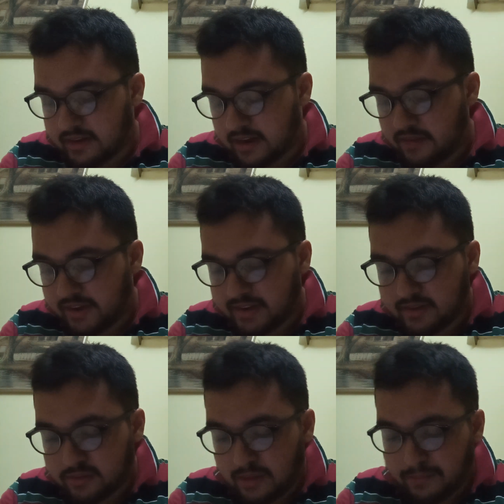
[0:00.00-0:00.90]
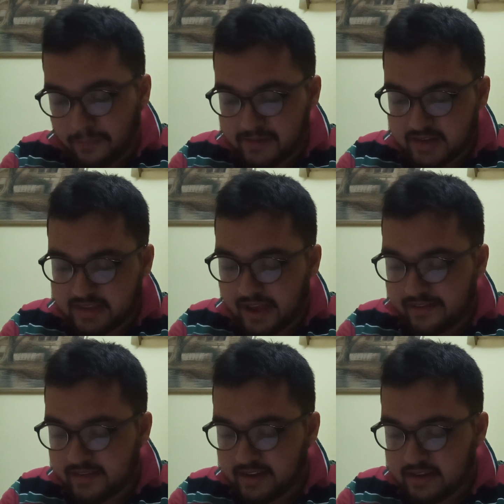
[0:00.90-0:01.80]
relevant to the property
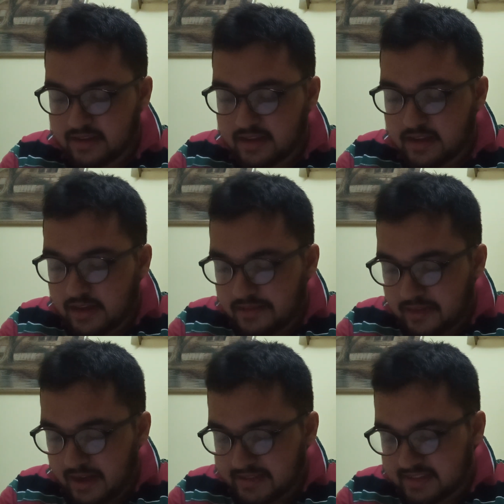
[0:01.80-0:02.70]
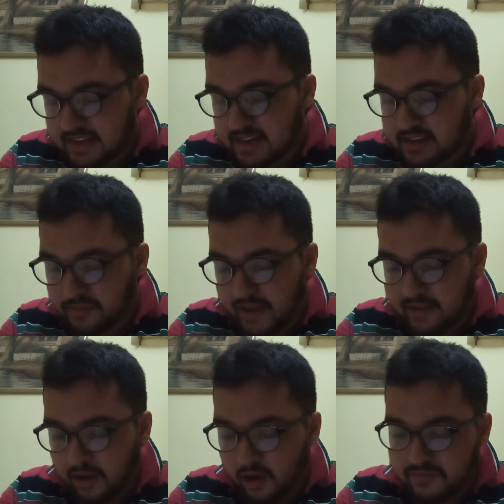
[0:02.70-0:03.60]
that the lessee is
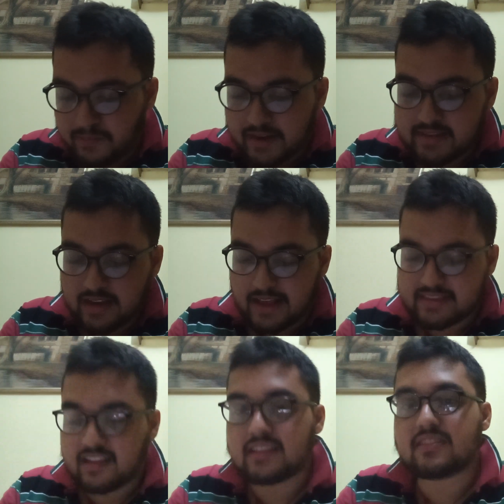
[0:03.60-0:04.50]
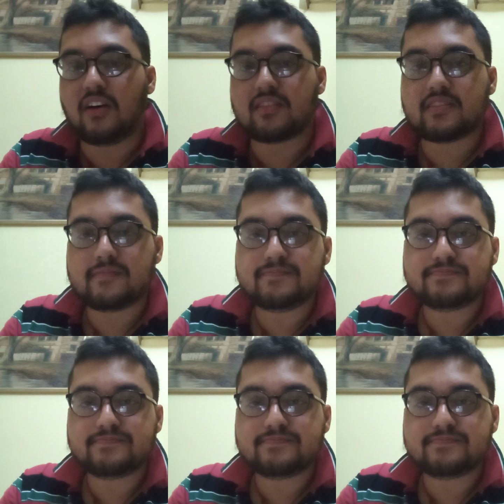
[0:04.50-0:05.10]
aware of, but the lessor is not.